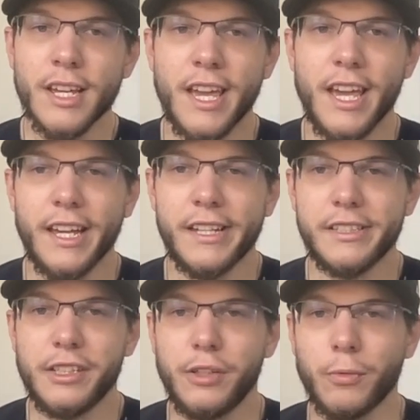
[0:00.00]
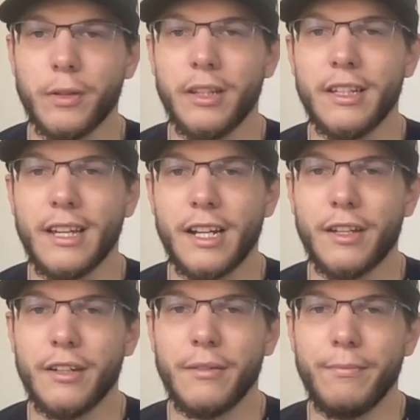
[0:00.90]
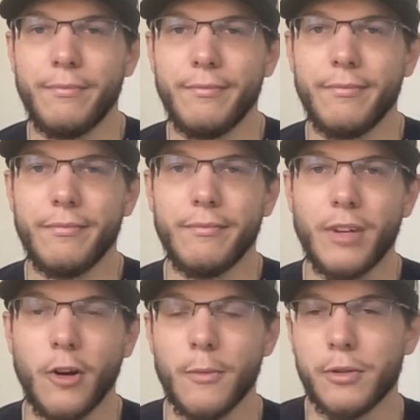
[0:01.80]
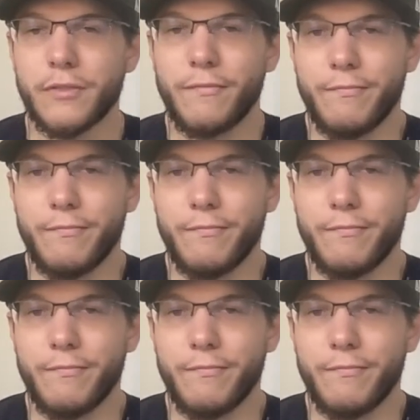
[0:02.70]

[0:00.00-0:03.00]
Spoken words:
and you really kind of almost